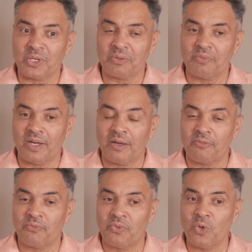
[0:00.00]
a
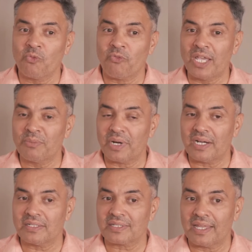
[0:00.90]
few fine brands
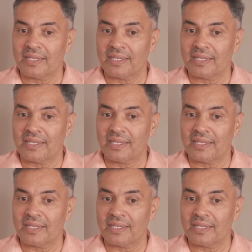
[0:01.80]
like